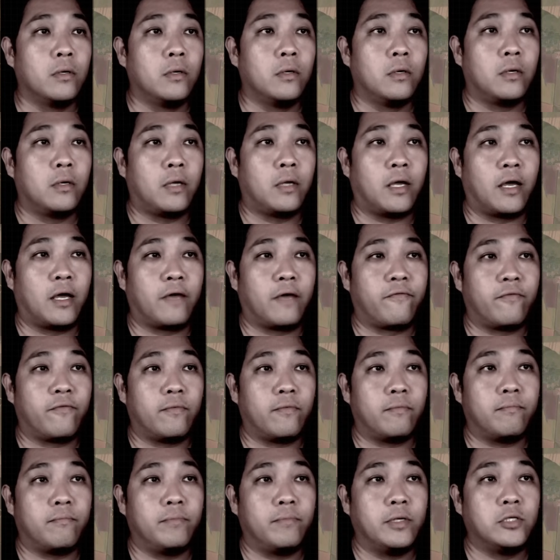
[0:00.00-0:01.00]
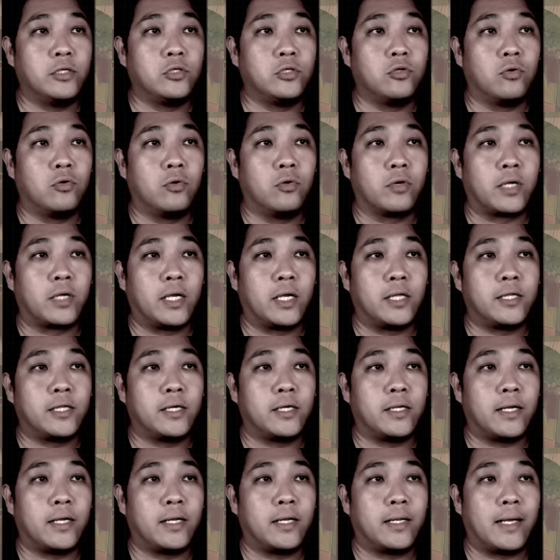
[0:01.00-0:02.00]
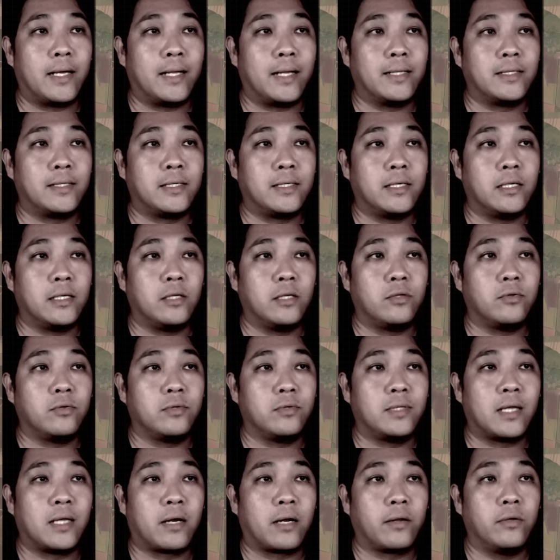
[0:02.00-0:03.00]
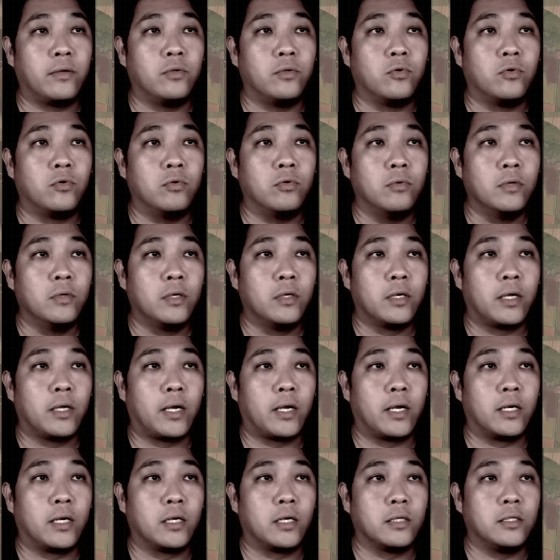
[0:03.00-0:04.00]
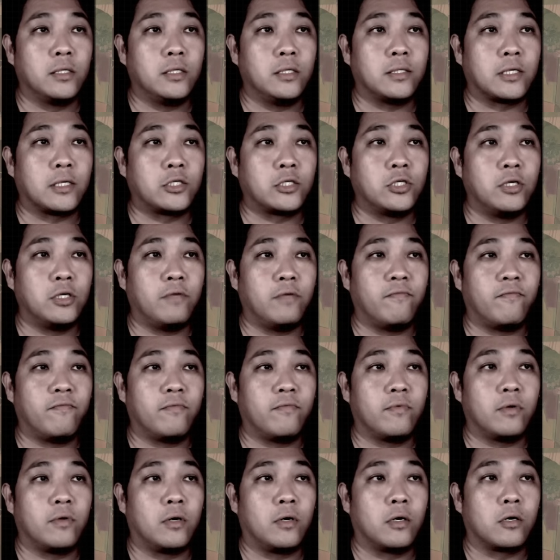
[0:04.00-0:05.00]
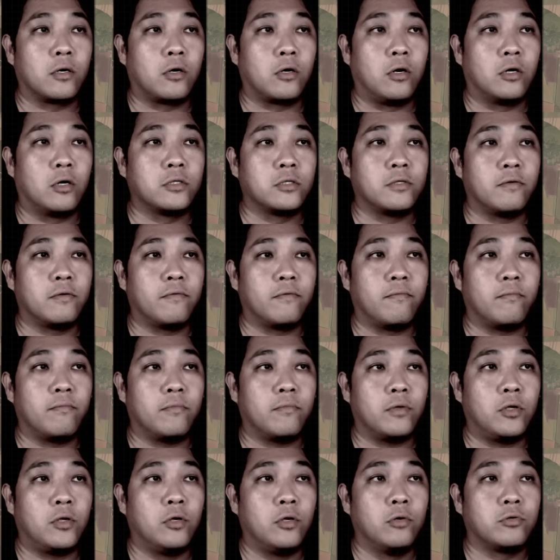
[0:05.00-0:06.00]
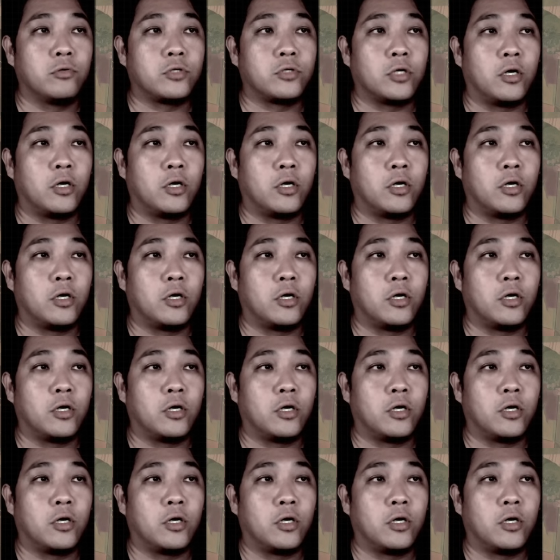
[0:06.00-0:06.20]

have been geolocated and entered into Darino, and this actually caused huge